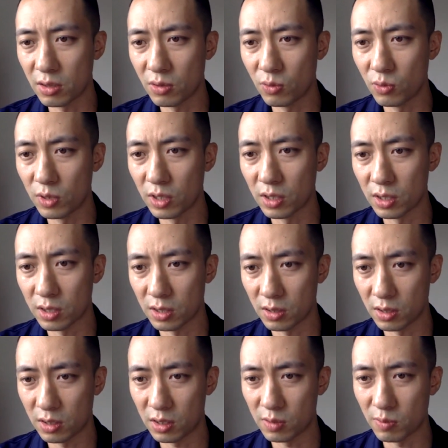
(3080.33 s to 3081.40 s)
with
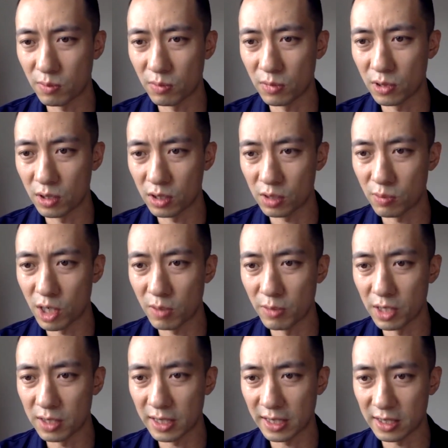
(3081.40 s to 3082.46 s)
small
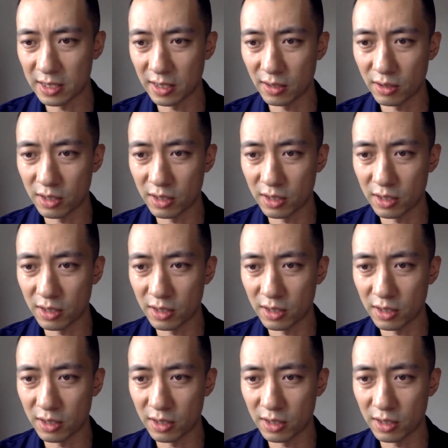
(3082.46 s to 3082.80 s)
mid-sized seller,